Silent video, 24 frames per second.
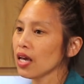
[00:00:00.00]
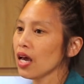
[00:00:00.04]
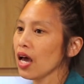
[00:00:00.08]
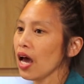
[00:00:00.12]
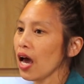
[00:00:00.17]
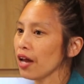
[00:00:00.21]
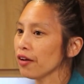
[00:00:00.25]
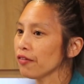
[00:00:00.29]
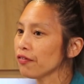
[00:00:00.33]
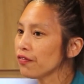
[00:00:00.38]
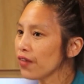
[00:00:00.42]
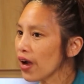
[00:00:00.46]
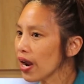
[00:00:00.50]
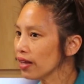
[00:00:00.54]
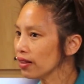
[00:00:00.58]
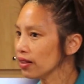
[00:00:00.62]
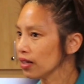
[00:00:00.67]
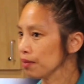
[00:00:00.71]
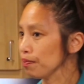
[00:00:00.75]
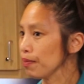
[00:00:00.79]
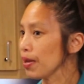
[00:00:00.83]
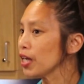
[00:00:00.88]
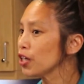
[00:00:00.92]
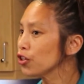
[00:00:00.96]
And finally,
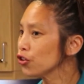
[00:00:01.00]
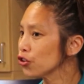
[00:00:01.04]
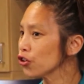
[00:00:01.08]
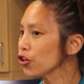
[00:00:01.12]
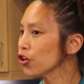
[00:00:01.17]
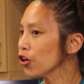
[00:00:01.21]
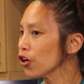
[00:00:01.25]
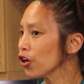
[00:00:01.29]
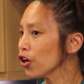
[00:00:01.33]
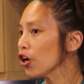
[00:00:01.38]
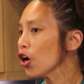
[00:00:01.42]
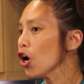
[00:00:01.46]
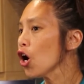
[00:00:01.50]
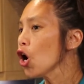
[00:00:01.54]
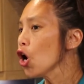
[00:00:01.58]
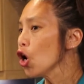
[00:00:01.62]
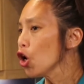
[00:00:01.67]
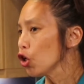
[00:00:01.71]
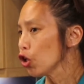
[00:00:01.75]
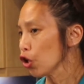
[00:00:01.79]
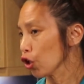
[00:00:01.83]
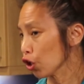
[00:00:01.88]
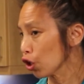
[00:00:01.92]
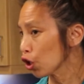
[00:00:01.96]
make sure
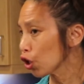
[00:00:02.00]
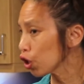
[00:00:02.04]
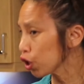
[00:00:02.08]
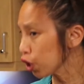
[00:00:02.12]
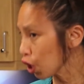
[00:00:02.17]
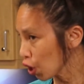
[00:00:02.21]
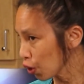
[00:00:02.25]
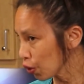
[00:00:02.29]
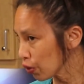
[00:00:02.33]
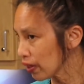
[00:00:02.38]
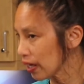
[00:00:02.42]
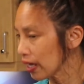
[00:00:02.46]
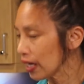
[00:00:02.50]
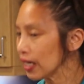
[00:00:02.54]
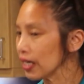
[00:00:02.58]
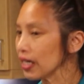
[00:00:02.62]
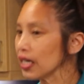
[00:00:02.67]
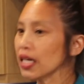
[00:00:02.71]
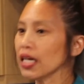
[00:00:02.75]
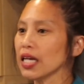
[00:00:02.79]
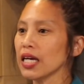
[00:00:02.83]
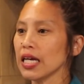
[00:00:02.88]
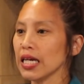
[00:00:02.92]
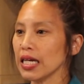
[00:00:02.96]
your clothing
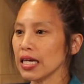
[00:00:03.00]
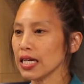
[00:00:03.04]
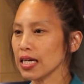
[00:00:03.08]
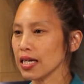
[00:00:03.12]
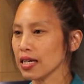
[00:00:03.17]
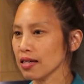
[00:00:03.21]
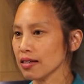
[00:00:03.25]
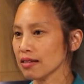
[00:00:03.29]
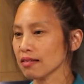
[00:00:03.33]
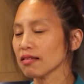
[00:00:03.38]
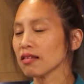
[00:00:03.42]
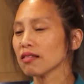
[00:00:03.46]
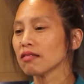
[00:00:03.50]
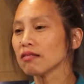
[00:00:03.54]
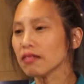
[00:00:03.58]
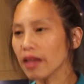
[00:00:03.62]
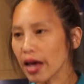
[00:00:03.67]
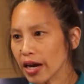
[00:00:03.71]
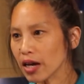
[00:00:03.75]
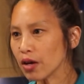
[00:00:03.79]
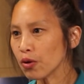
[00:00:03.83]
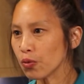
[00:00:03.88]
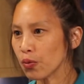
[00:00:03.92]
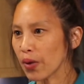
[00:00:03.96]
is
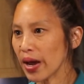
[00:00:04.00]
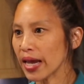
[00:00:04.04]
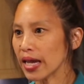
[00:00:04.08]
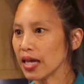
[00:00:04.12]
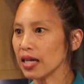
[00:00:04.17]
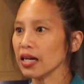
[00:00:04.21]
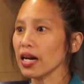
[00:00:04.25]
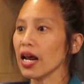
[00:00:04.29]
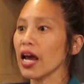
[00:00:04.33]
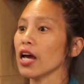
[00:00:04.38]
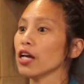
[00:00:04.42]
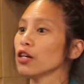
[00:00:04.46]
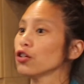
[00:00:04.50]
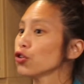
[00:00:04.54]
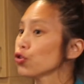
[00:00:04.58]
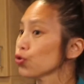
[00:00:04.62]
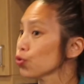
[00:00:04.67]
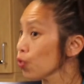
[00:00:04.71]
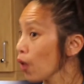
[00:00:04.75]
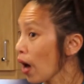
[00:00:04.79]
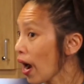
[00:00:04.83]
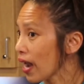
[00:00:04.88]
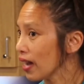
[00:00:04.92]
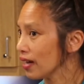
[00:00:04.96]
lightweight and
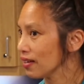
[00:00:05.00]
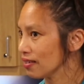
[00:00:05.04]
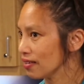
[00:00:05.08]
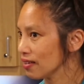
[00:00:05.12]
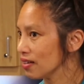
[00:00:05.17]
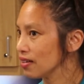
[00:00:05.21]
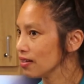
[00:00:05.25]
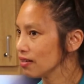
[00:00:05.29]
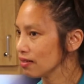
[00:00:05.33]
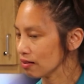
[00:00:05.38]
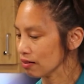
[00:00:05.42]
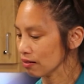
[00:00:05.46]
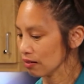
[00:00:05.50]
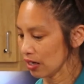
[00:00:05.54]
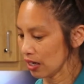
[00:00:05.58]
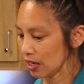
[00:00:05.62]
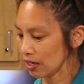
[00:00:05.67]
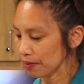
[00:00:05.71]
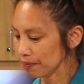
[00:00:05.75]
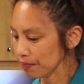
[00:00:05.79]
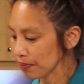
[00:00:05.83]
dries easily.